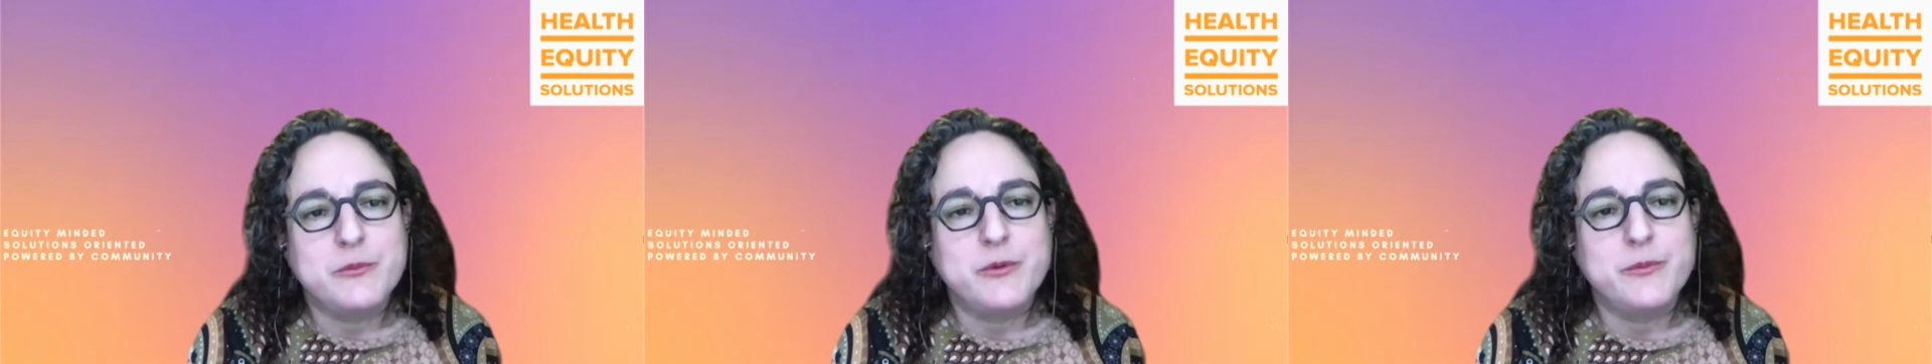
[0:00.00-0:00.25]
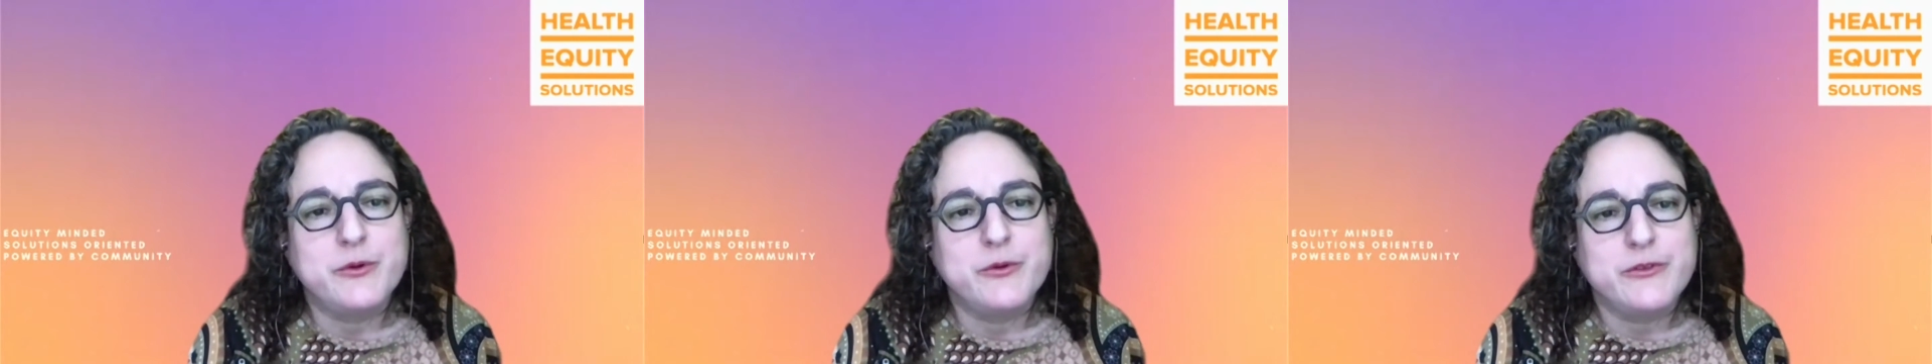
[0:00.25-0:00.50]

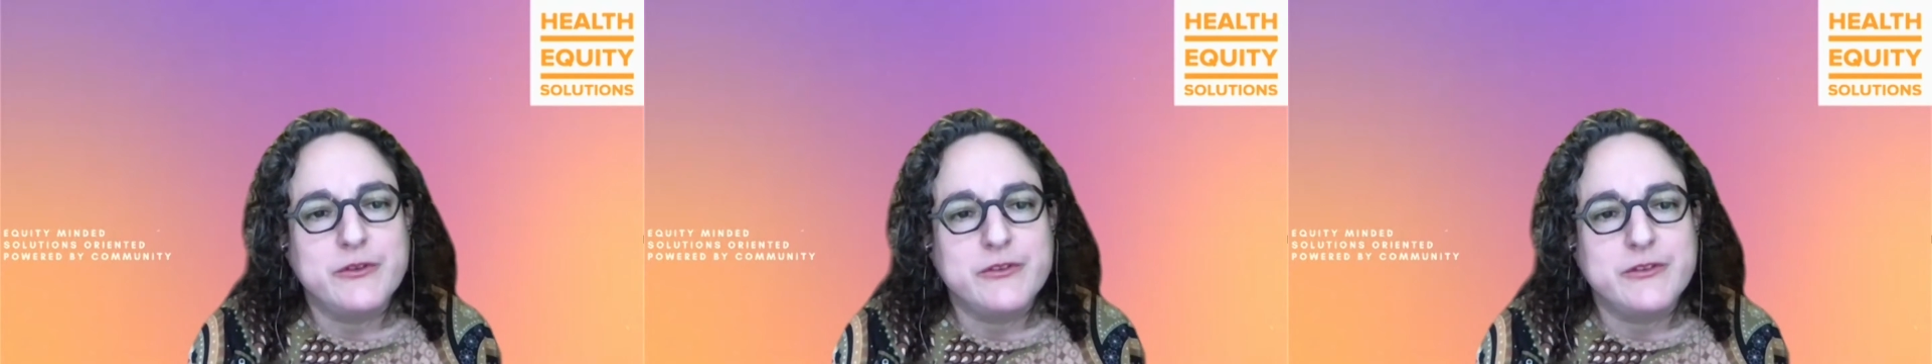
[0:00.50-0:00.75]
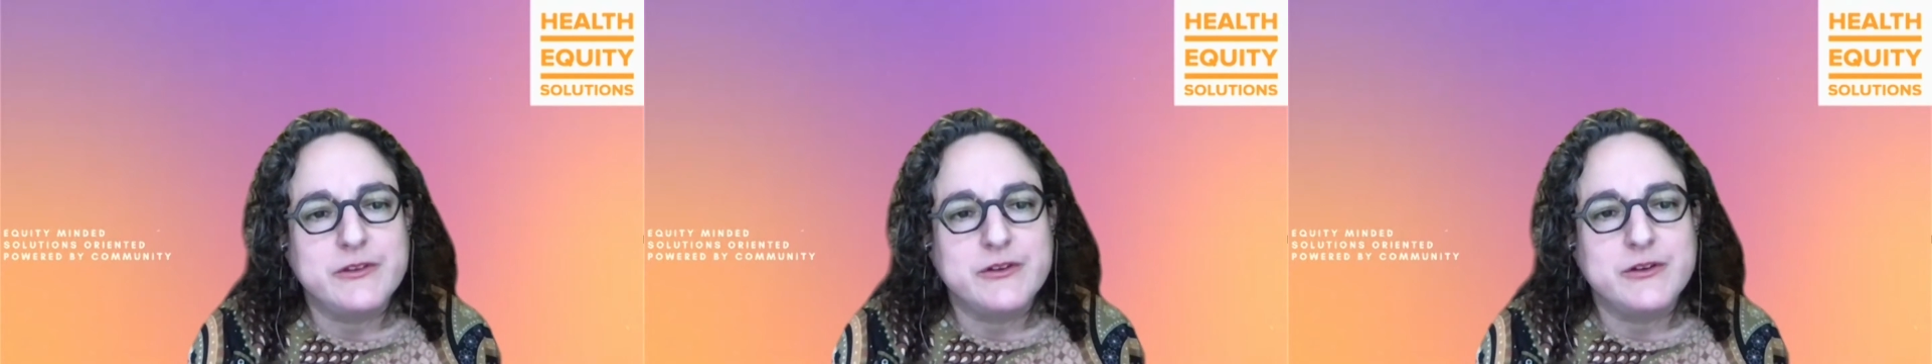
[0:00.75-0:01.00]

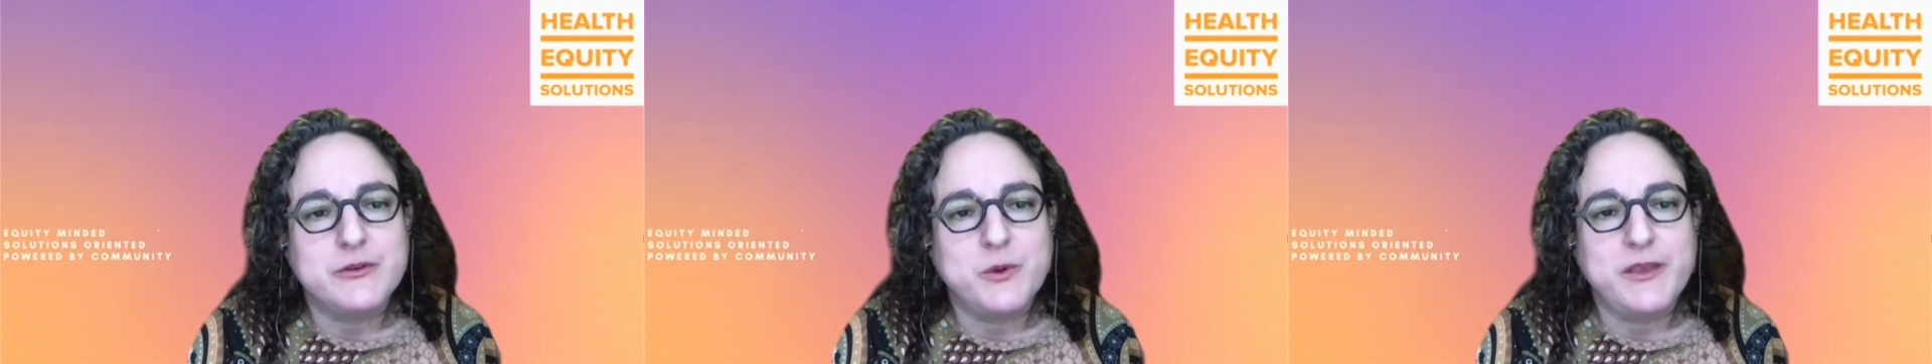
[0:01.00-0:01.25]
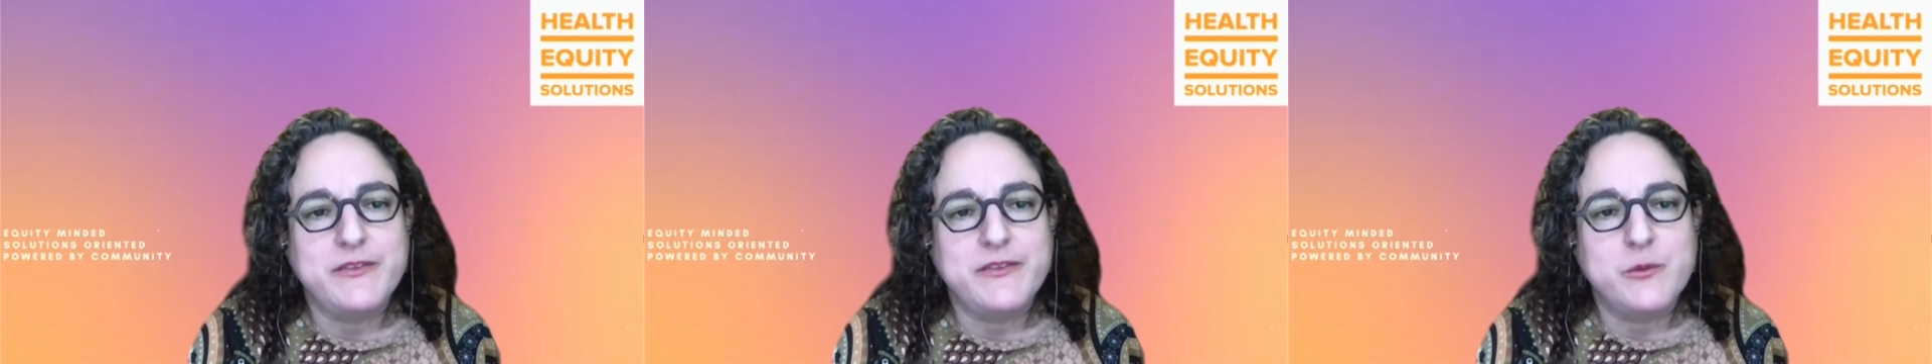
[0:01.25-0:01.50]
proposals and the current
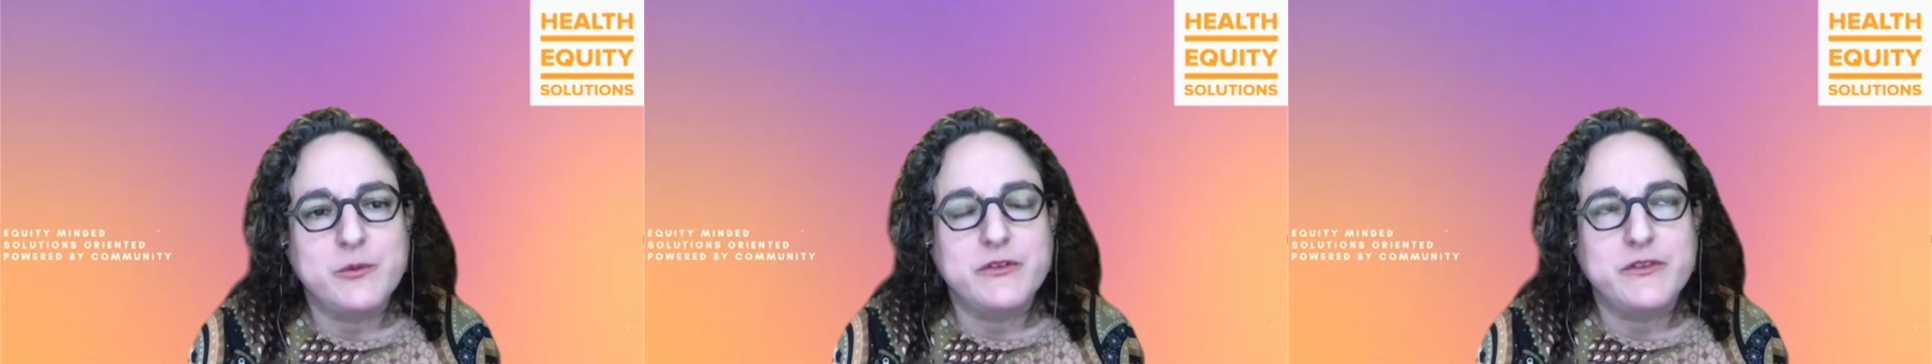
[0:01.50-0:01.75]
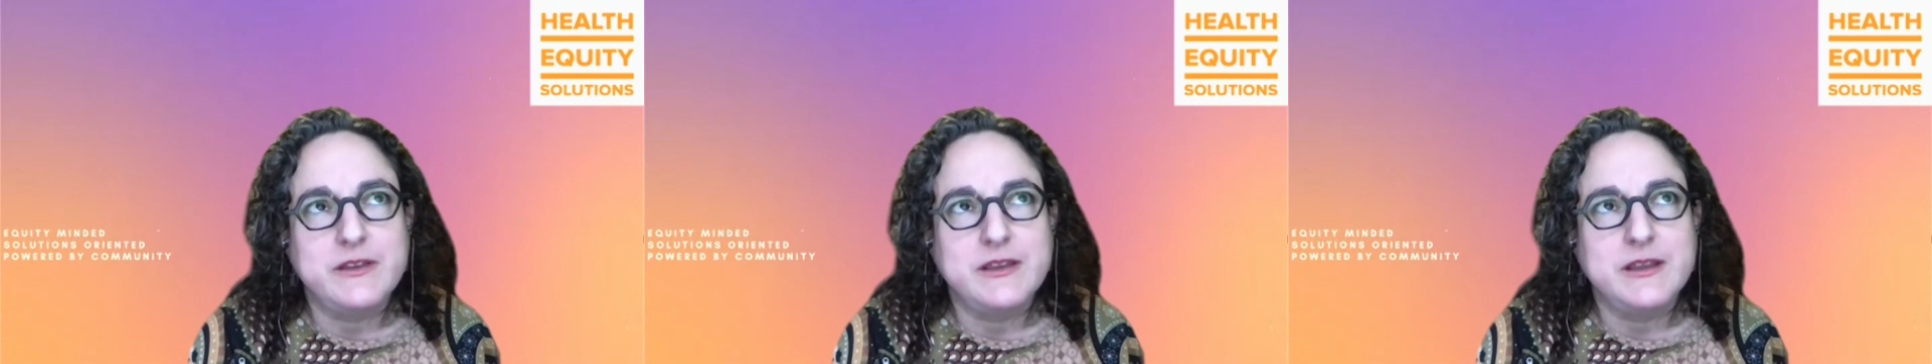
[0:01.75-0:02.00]
ways that we're
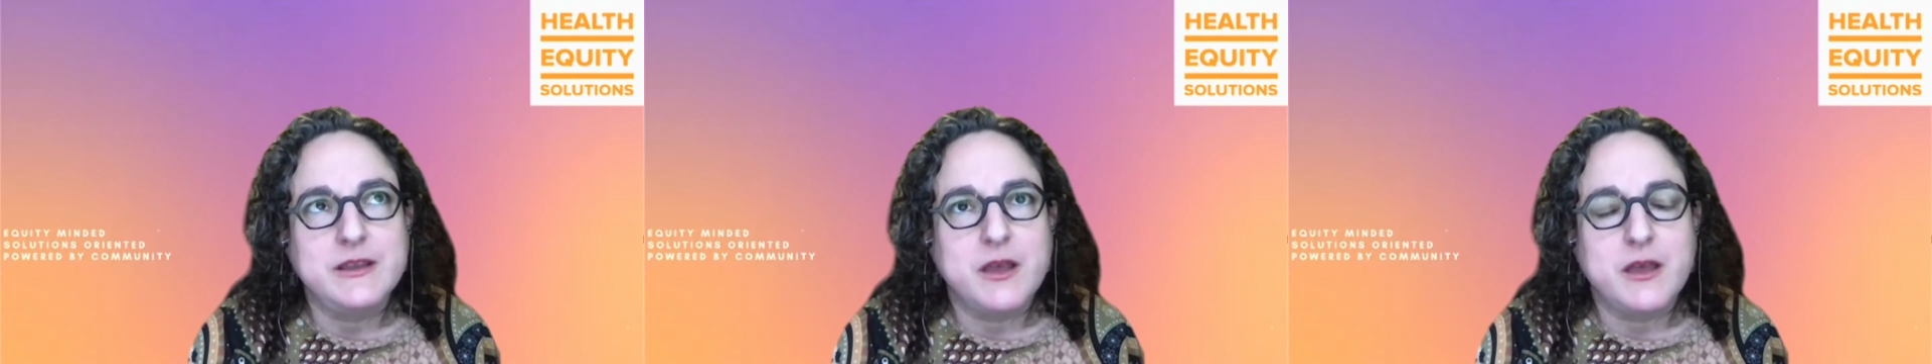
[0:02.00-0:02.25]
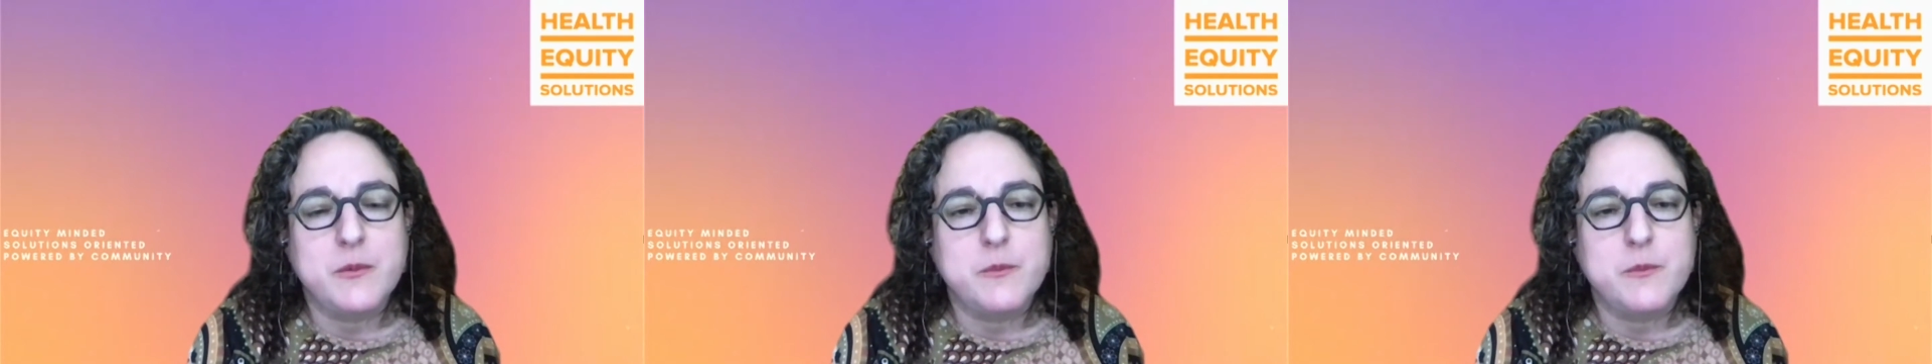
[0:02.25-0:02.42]
seeing